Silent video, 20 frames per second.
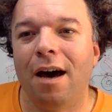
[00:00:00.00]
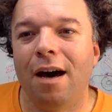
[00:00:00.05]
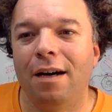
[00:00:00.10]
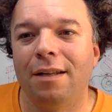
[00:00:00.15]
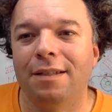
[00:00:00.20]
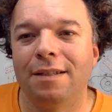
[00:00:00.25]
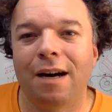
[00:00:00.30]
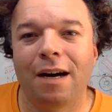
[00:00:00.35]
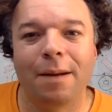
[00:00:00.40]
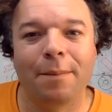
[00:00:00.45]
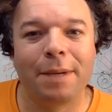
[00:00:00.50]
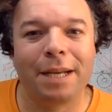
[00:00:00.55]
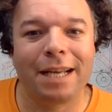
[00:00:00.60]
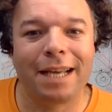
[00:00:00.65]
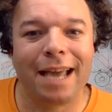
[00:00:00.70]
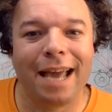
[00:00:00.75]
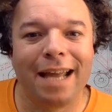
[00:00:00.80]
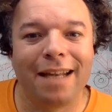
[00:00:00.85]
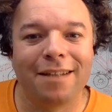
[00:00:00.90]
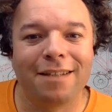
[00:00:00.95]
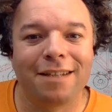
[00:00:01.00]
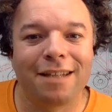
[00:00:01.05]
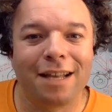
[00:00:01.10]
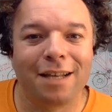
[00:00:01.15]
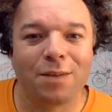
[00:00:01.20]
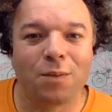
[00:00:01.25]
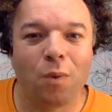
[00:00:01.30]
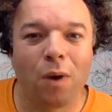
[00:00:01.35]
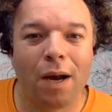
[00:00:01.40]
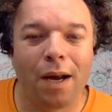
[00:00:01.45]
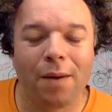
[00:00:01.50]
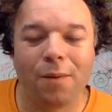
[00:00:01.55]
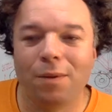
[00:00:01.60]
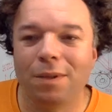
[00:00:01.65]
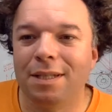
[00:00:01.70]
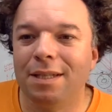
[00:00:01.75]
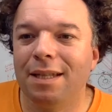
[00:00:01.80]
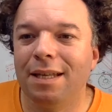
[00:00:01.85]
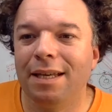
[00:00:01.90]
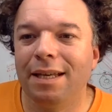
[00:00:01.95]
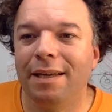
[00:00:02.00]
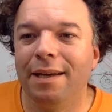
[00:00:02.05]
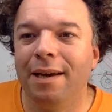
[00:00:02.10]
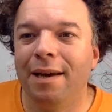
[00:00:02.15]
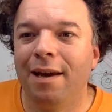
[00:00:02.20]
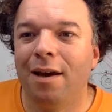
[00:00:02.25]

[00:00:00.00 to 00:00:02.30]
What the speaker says: time and again. So that's why it was the